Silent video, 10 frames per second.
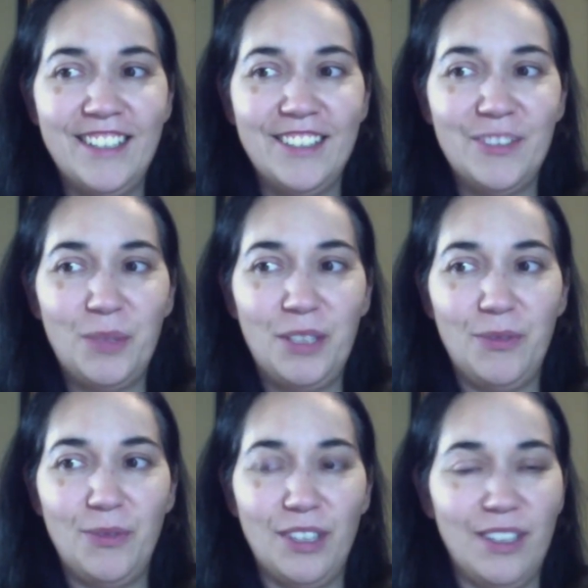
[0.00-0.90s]

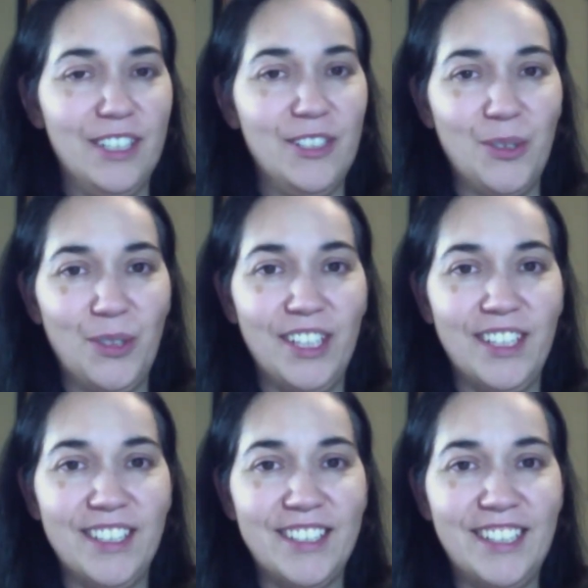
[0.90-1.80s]
we've really enjoyed
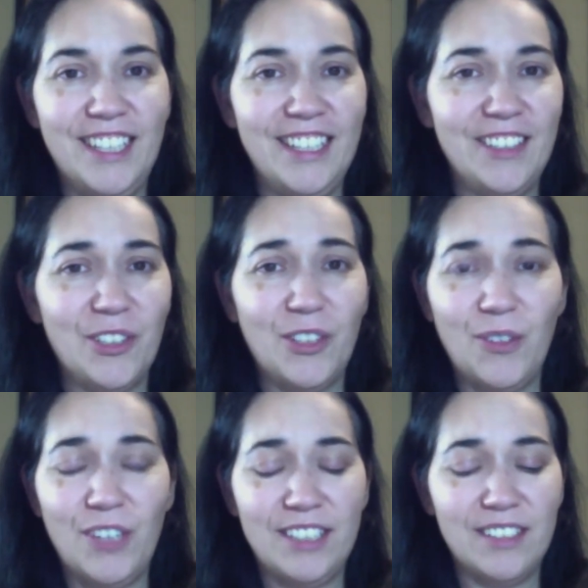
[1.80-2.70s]
it, and they're
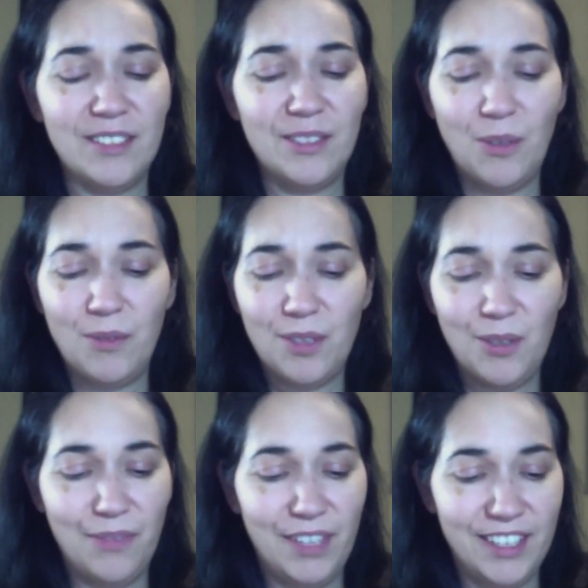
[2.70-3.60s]
growing so
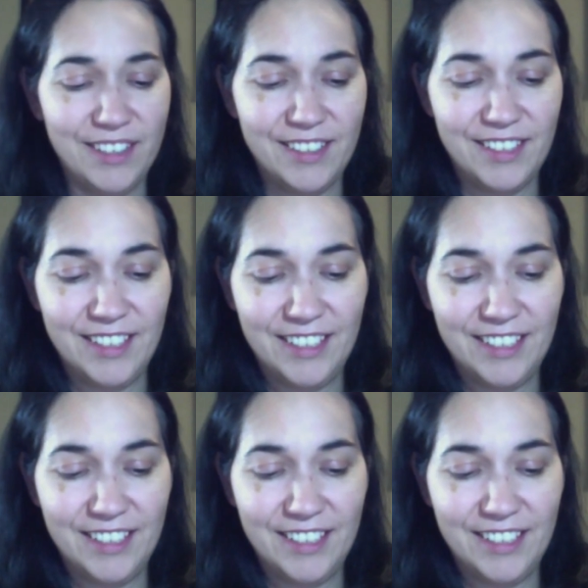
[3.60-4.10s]
fast.